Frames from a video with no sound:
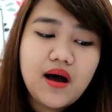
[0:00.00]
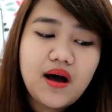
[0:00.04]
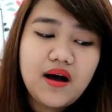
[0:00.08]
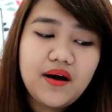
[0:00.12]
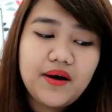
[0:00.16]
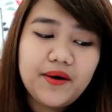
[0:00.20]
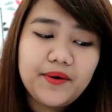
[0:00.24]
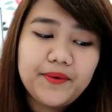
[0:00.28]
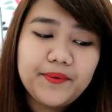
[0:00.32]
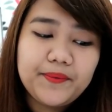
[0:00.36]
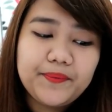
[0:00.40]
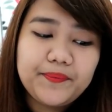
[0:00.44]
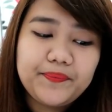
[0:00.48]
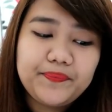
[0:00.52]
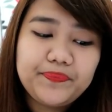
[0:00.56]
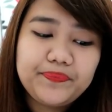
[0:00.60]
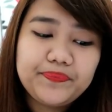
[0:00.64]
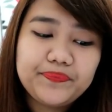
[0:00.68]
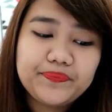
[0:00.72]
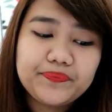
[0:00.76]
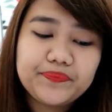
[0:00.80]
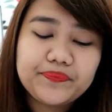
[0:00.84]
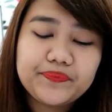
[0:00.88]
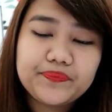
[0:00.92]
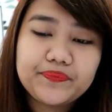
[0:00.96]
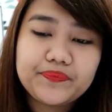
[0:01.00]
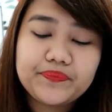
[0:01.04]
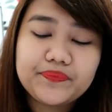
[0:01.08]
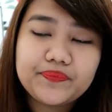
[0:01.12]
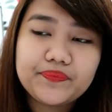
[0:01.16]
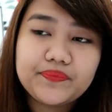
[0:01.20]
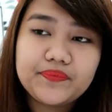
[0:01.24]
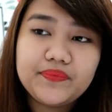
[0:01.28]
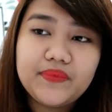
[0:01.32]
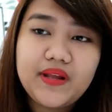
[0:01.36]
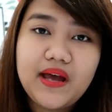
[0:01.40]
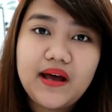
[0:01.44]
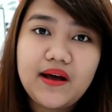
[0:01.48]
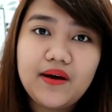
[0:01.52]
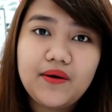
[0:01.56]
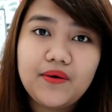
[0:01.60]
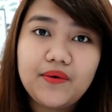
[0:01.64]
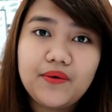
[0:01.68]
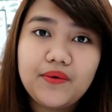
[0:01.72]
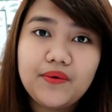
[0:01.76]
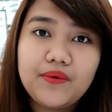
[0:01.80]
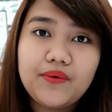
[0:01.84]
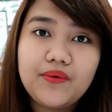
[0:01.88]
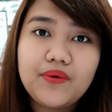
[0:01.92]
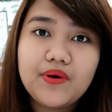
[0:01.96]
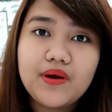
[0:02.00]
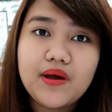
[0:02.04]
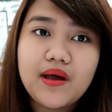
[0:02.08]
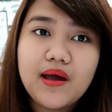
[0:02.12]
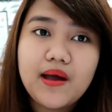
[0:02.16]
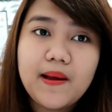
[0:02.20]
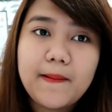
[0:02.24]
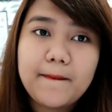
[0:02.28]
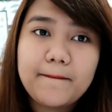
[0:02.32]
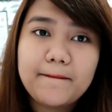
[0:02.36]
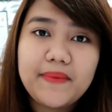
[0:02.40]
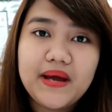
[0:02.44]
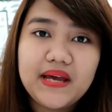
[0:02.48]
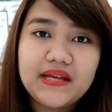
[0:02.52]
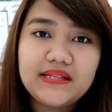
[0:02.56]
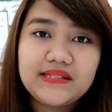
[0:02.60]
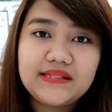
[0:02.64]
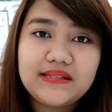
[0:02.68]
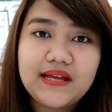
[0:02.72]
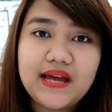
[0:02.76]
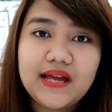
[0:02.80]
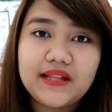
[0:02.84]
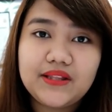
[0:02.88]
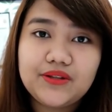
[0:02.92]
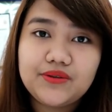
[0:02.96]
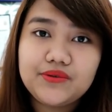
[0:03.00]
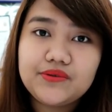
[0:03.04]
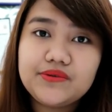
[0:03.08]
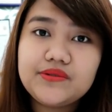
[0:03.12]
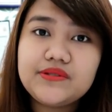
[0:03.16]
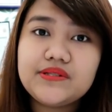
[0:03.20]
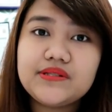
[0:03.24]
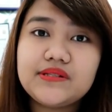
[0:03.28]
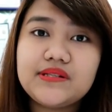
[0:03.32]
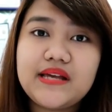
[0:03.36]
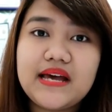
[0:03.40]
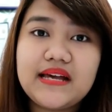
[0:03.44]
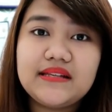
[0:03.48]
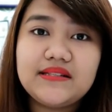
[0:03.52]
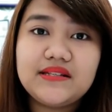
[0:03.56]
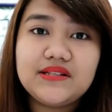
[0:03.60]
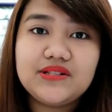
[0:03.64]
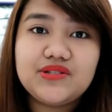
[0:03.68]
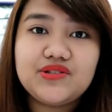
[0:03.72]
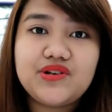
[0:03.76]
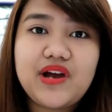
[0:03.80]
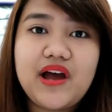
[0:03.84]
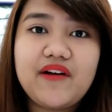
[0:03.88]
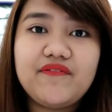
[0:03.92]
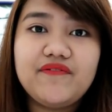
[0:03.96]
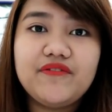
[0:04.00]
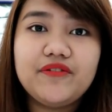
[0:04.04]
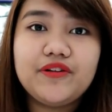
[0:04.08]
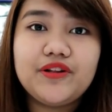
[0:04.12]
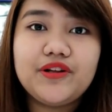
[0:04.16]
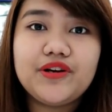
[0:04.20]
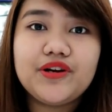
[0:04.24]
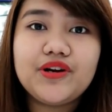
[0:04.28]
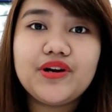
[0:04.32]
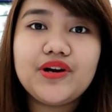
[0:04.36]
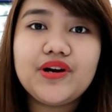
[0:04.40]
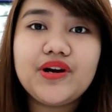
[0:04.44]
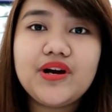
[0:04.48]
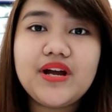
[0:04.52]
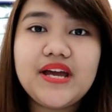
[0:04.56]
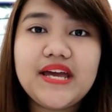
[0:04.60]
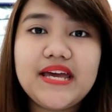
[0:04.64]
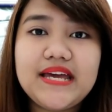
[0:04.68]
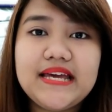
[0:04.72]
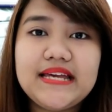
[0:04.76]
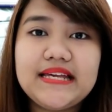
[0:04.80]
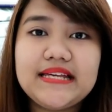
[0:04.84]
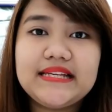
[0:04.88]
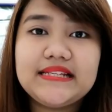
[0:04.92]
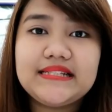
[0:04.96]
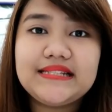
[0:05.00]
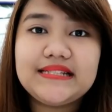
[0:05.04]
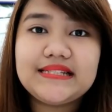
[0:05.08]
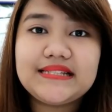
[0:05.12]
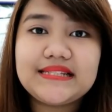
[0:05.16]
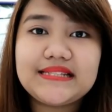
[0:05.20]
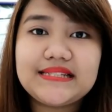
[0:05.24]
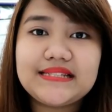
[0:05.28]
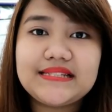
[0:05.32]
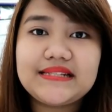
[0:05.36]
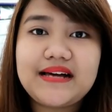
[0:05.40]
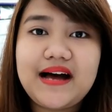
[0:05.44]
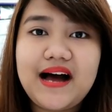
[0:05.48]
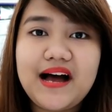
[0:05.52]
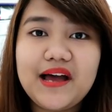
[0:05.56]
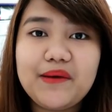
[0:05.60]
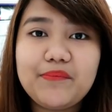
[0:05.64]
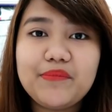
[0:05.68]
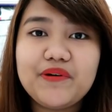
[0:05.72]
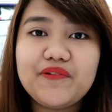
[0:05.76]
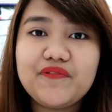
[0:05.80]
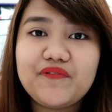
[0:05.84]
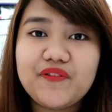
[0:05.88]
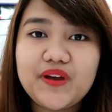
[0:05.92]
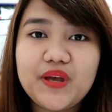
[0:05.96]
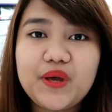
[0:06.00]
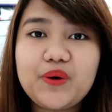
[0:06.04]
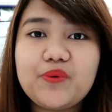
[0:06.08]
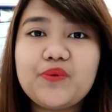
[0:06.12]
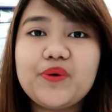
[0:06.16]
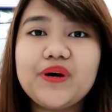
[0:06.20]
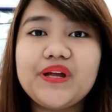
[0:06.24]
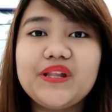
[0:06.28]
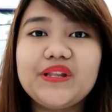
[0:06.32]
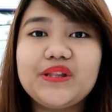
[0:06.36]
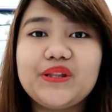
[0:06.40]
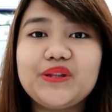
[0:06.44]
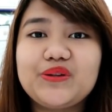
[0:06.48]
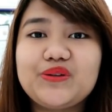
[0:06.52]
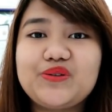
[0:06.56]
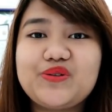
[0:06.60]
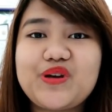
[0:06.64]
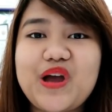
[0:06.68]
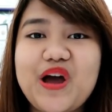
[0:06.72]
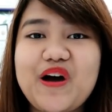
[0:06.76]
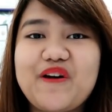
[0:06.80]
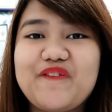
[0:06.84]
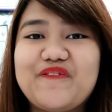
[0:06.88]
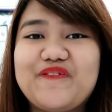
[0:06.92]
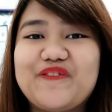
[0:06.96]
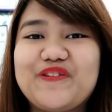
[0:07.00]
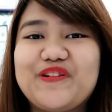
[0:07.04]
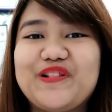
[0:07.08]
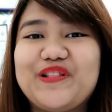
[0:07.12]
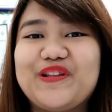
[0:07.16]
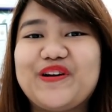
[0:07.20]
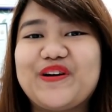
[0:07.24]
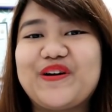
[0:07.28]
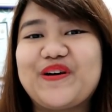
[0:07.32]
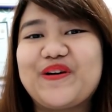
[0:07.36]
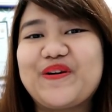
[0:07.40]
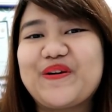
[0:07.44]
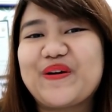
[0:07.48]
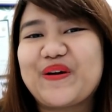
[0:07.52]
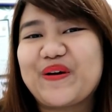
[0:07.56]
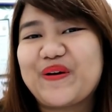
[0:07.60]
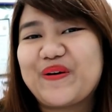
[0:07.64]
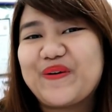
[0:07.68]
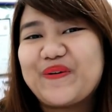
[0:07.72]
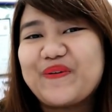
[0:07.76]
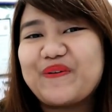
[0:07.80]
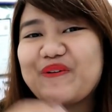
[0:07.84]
Now, my status as a traveler is I'm a frequent traveler.